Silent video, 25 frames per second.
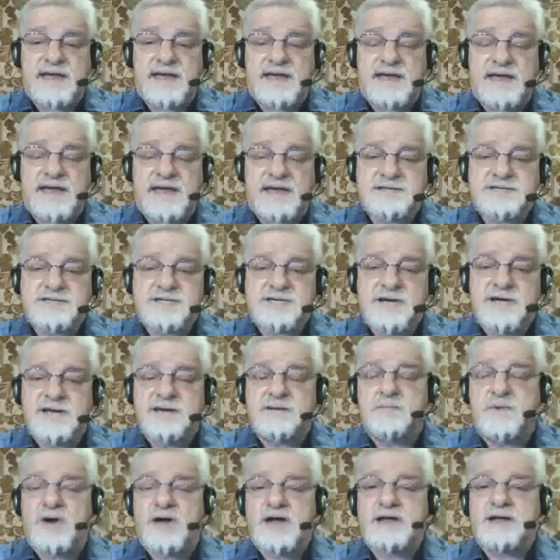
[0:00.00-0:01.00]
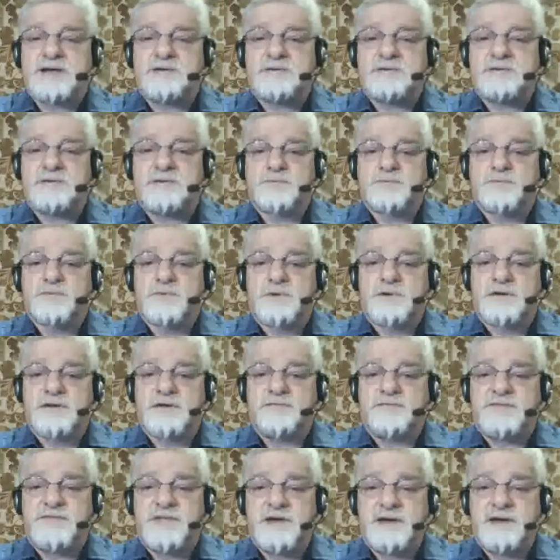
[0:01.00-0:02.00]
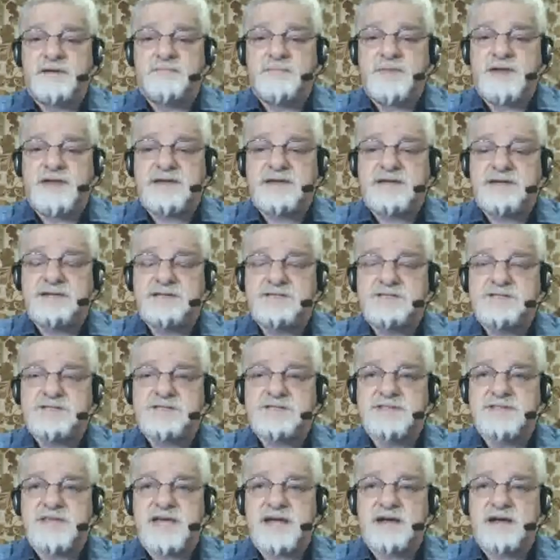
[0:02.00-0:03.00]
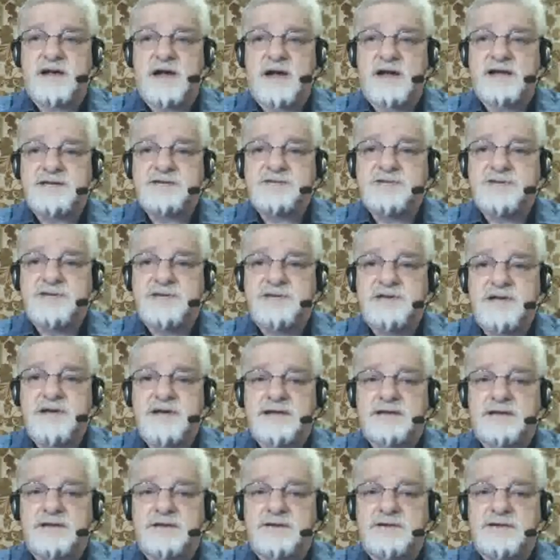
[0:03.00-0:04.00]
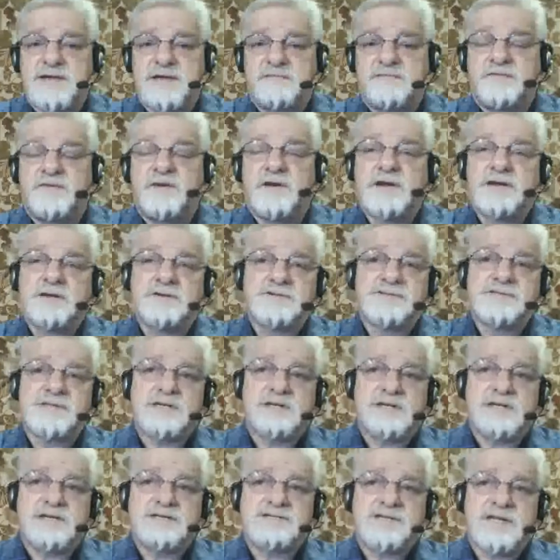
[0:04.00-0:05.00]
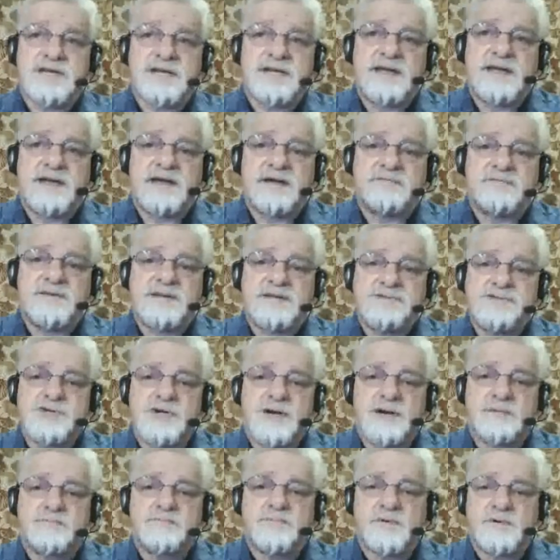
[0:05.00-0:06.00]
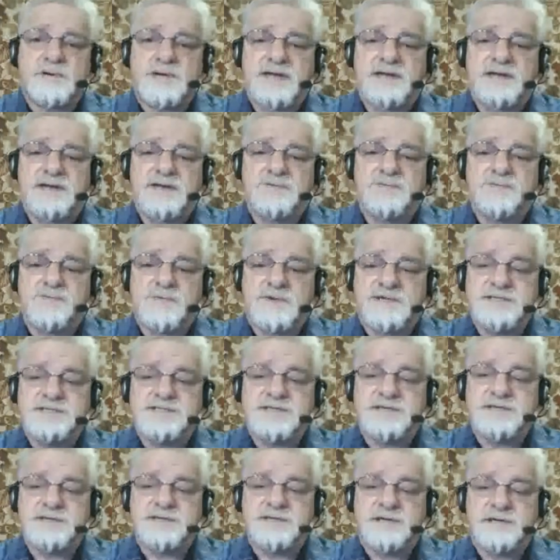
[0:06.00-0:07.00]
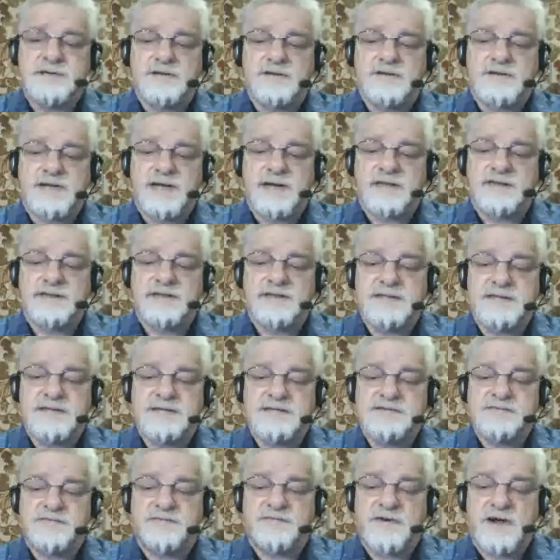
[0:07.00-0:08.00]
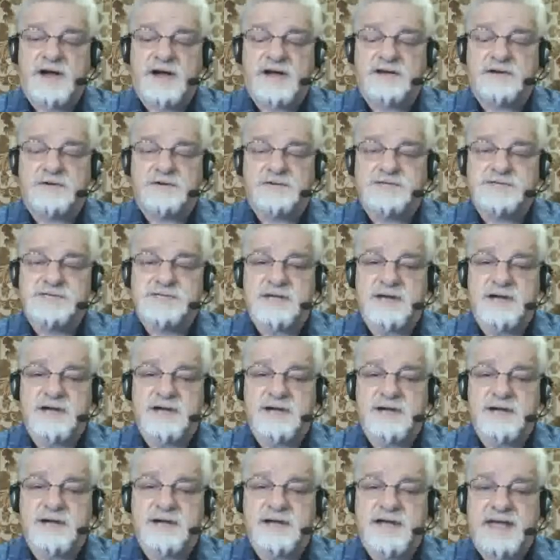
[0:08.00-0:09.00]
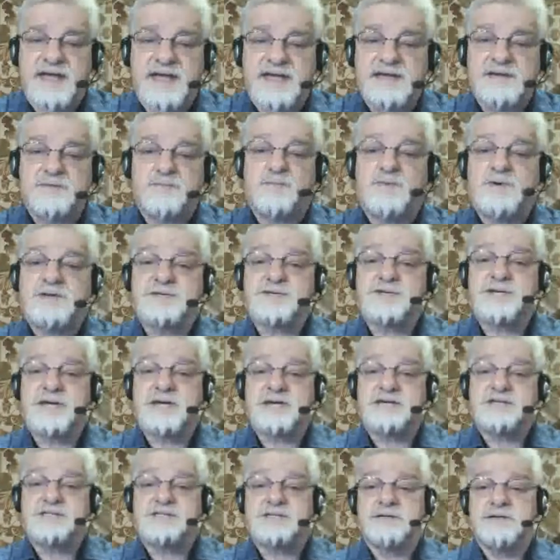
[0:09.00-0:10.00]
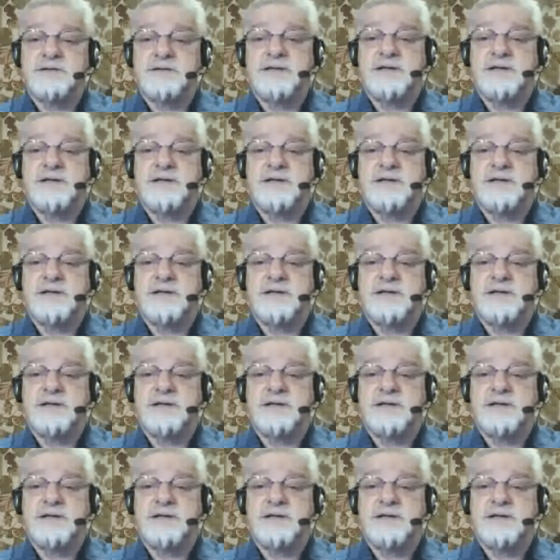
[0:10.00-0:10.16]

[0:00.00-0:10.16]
it's kind of my rule of thumb is that I should not look at files unless I have a job related reason to look at these files, uh, in which case